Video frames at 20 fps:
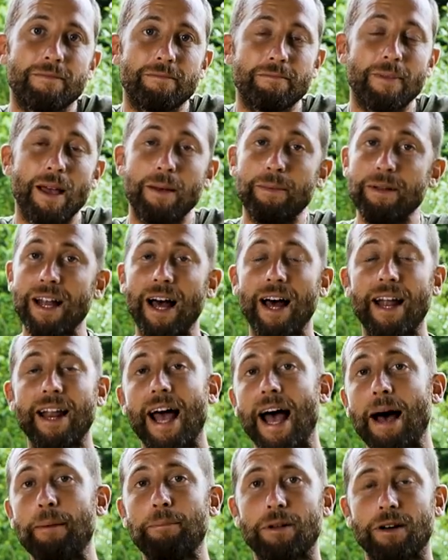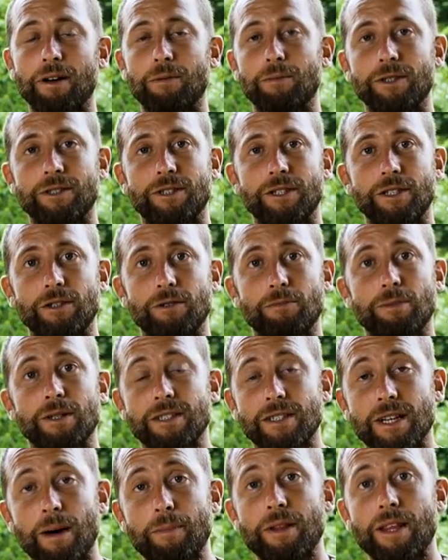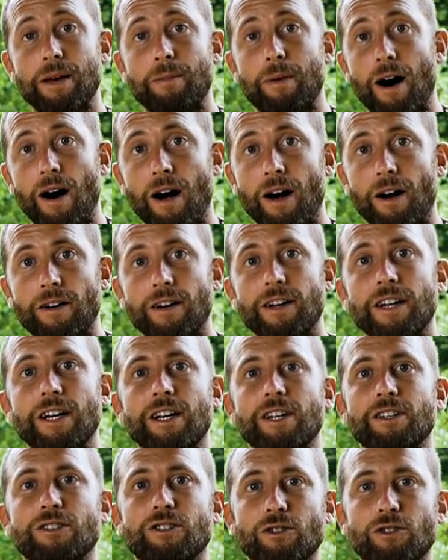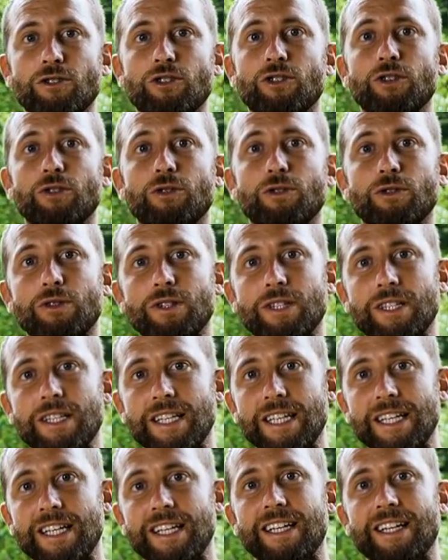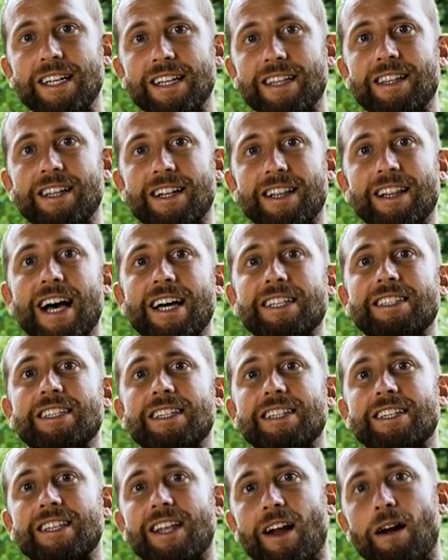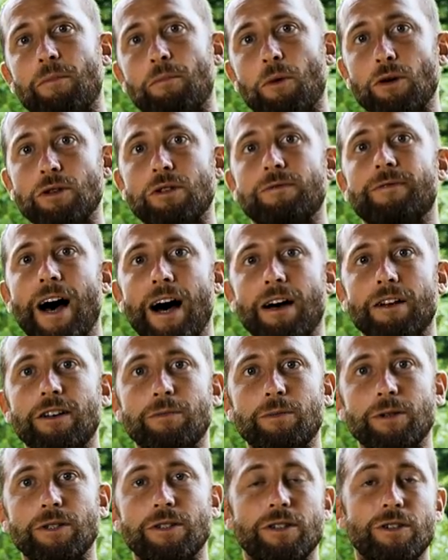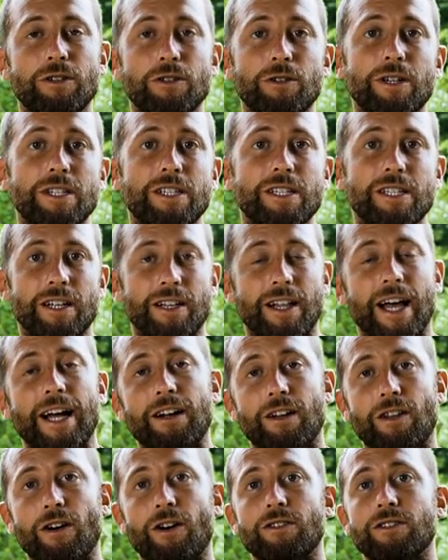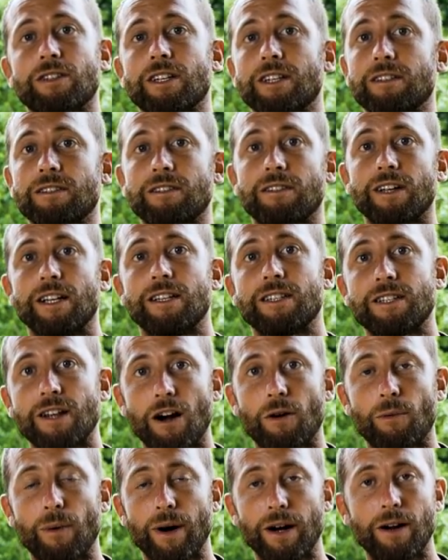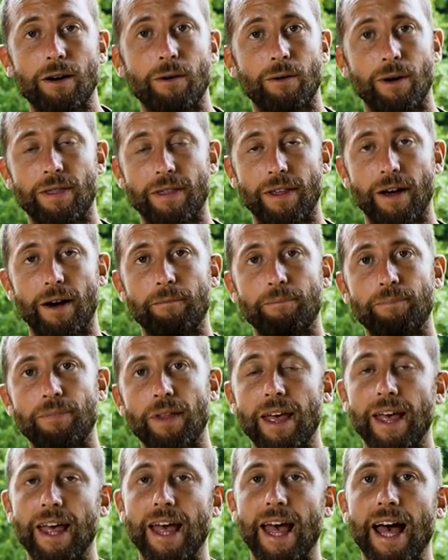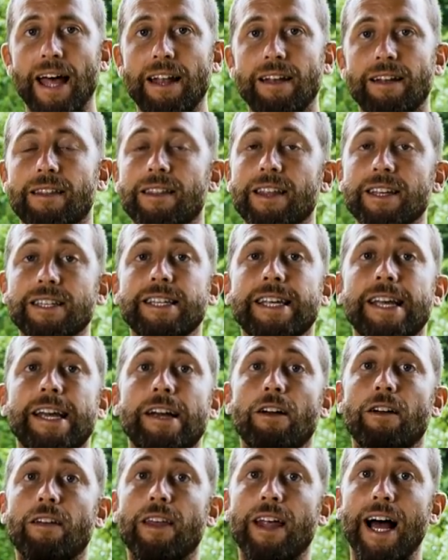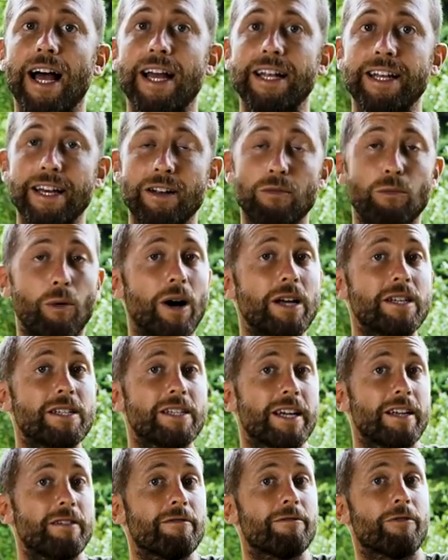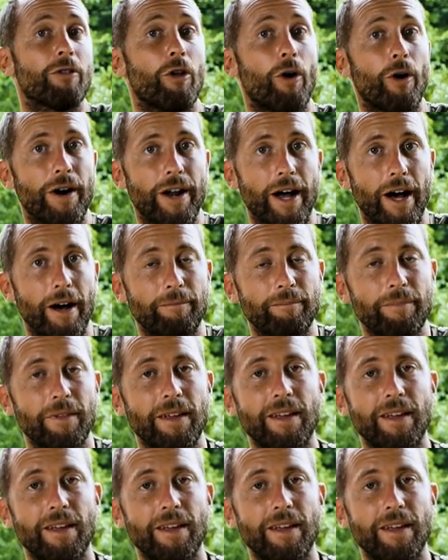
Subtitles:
maybe not applicable to you, but some of them are. So choose the lessons that are most valuable to you and select those and start working with them. And this year that I did was in Florida.